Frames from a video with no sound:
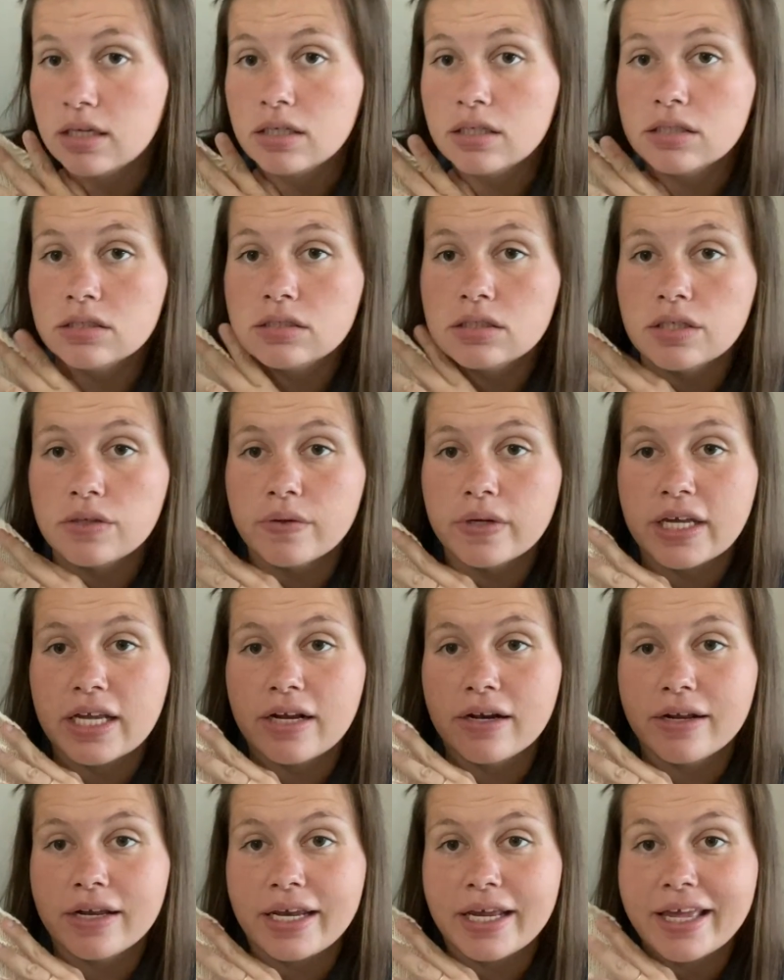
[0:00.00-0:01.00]
So
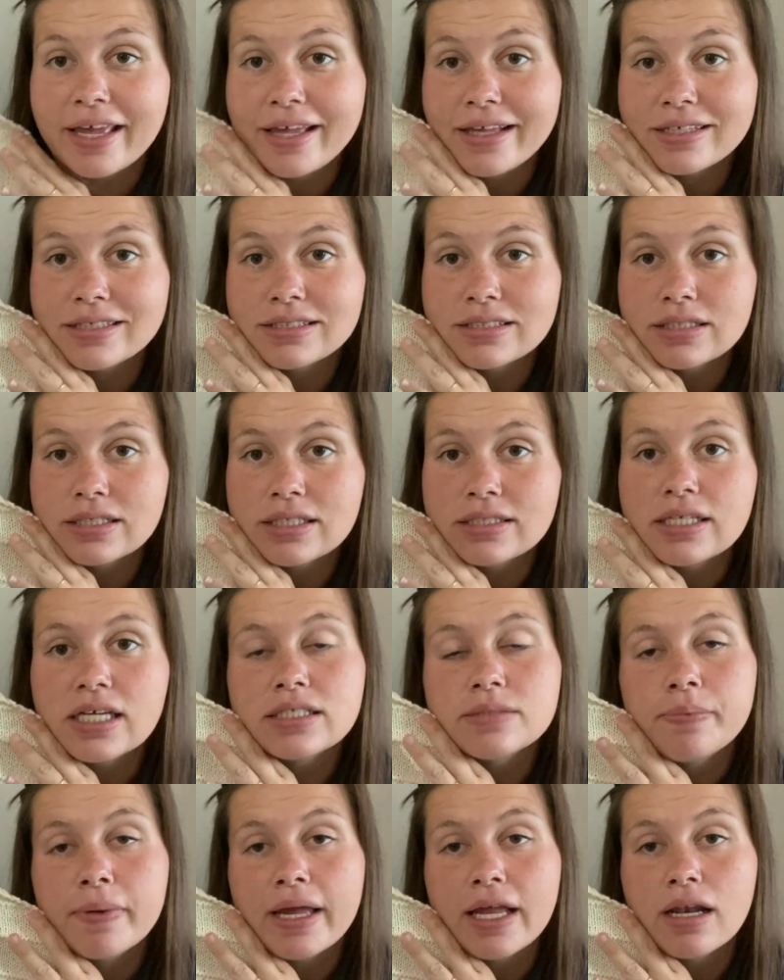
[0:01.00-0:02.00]
here it is. This
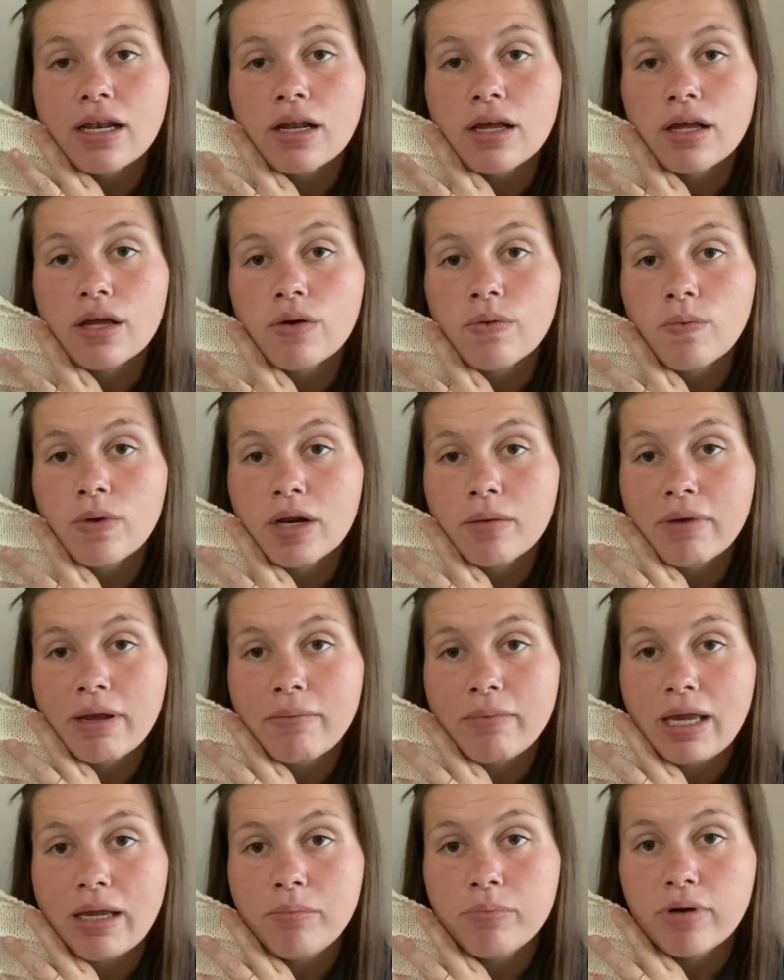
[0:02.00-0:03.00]
has been one of my
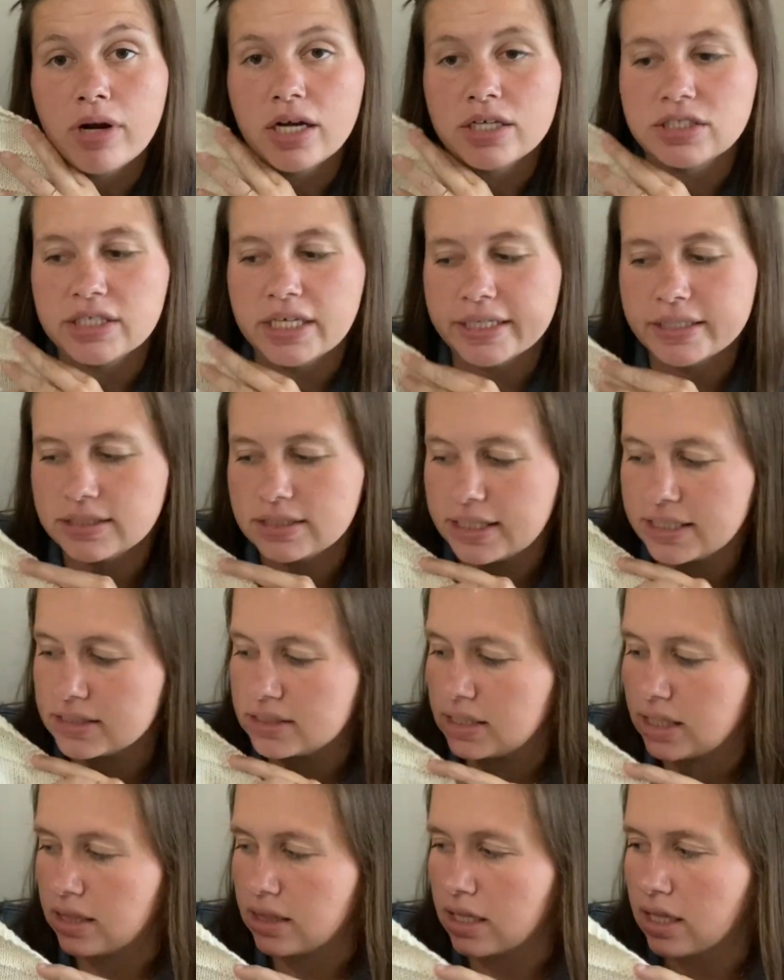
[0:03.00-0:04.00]
main projects.
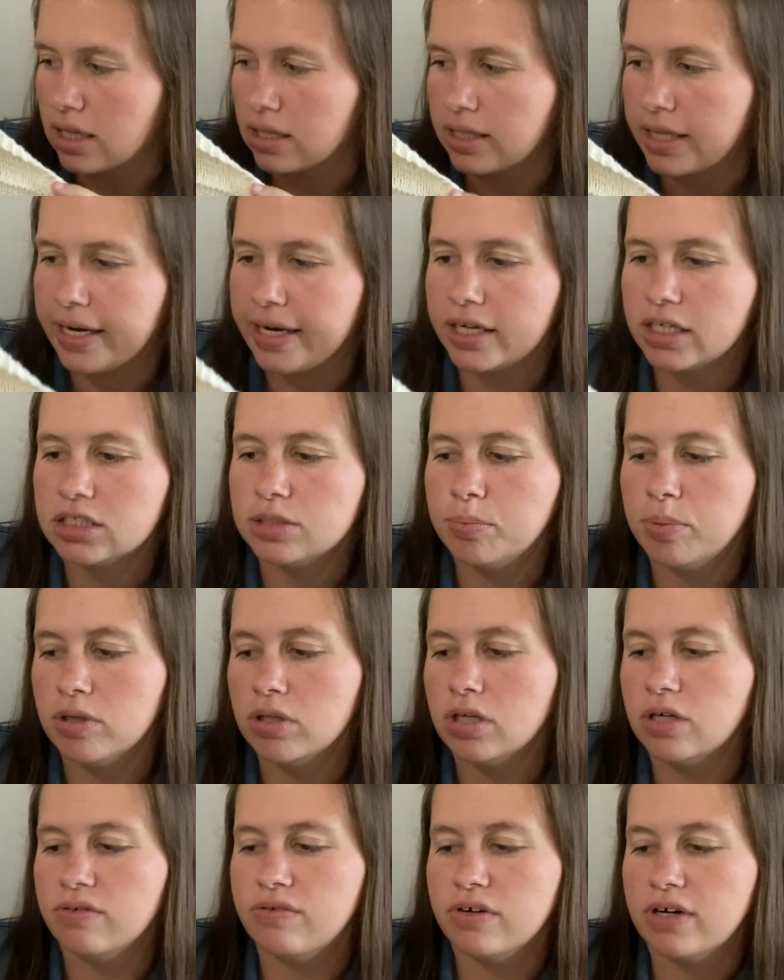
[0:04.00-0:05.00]
This and the LENNOX
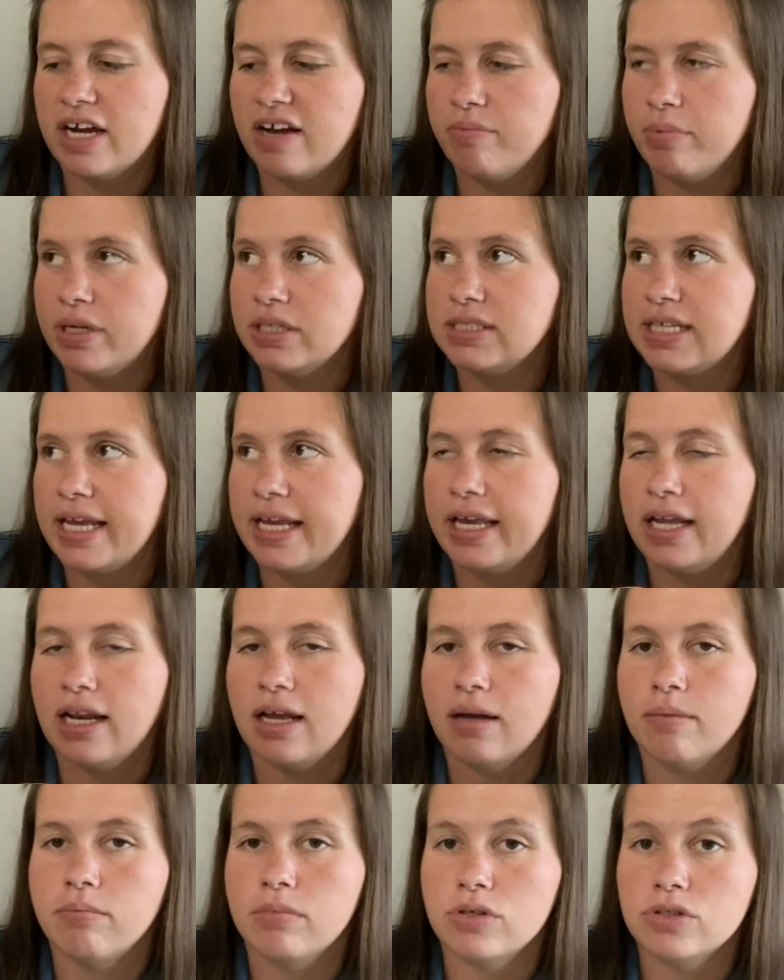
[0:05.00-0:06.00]
pullover have been taking
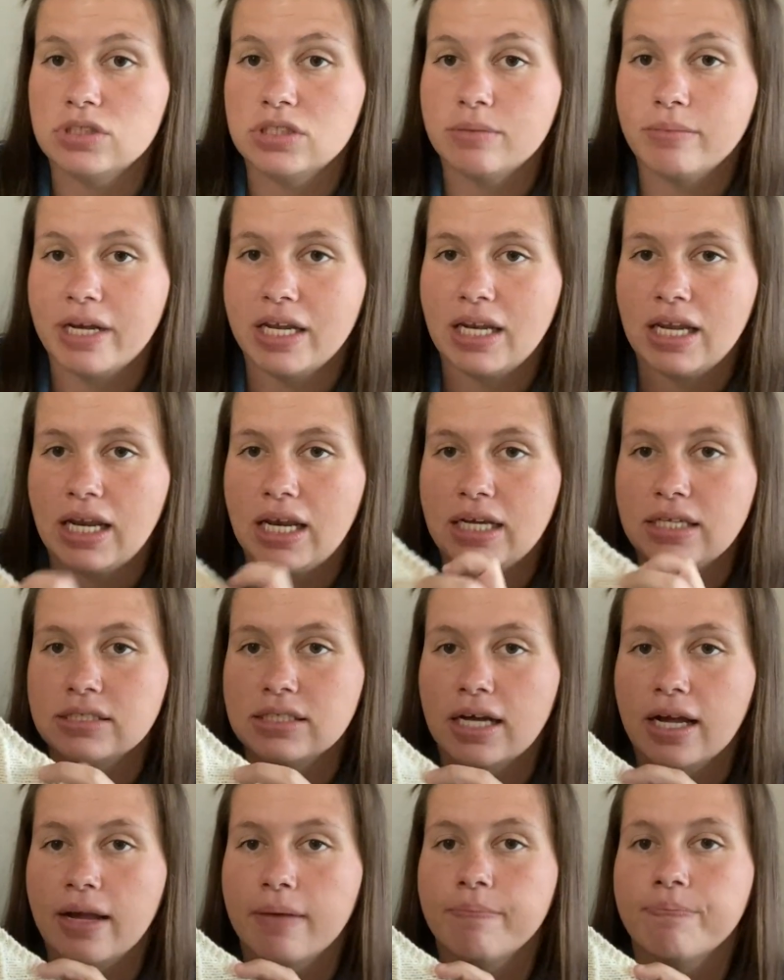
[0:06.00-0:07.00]
up most of my knitting
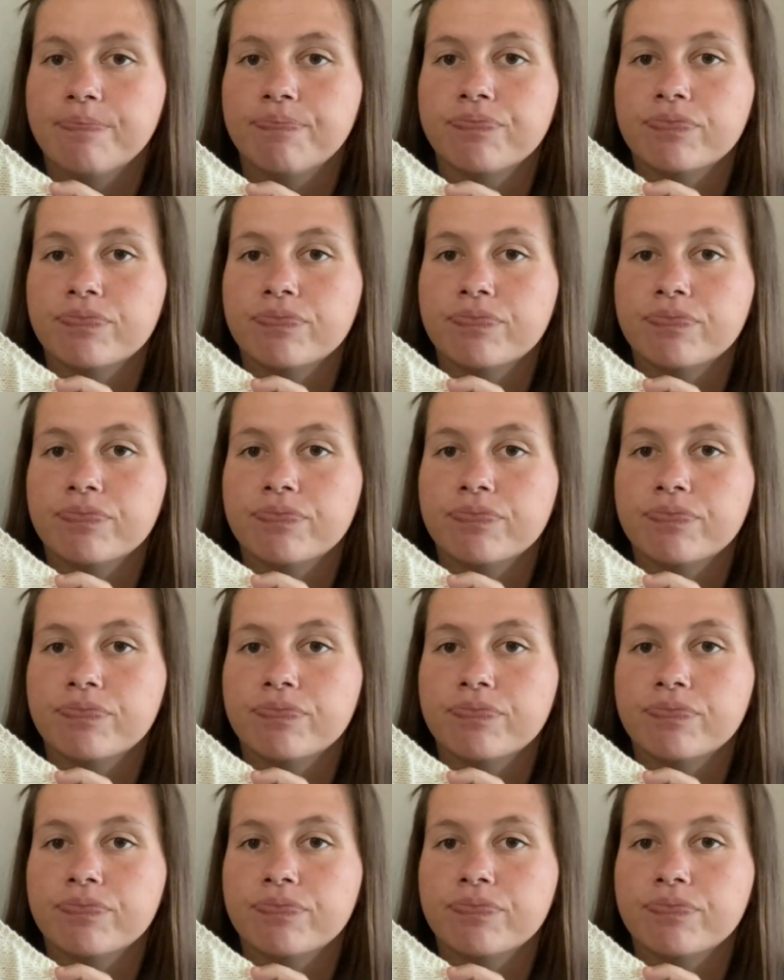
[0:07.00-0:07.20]
time.